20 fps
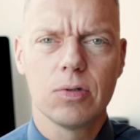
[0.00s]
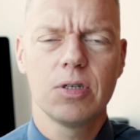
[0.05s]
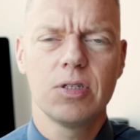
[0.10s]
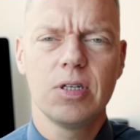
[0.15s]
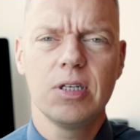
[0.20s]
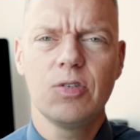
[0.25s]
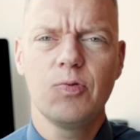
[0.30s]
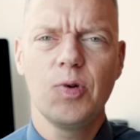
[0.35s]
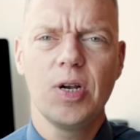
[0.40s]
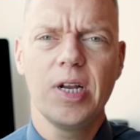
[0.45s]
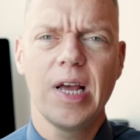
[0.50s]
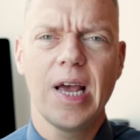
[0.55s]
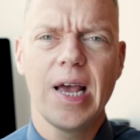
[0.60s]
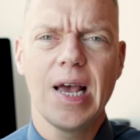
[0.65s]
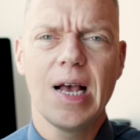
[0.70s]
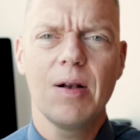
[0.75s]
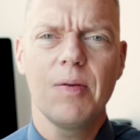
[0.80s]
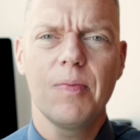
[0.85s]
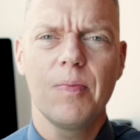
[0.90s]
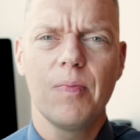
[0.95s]
Does this really
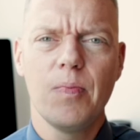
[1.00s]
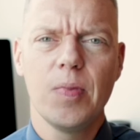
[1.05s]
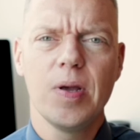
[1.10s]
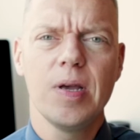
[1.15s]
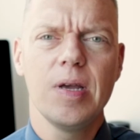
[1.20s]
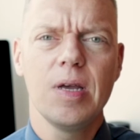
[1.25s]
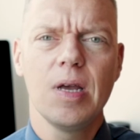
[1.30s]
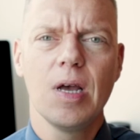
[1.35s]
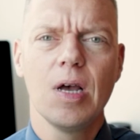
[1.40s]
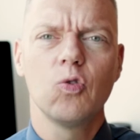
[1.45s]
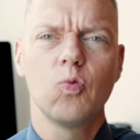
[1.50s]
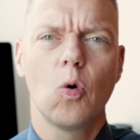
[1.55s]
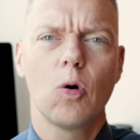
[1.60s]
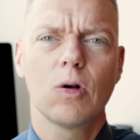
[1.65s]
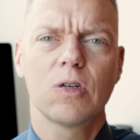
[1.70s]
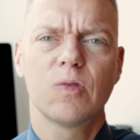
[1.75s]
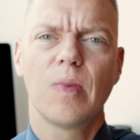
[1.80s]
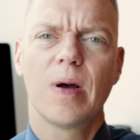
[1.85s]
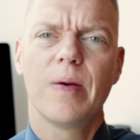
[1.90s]
help me towards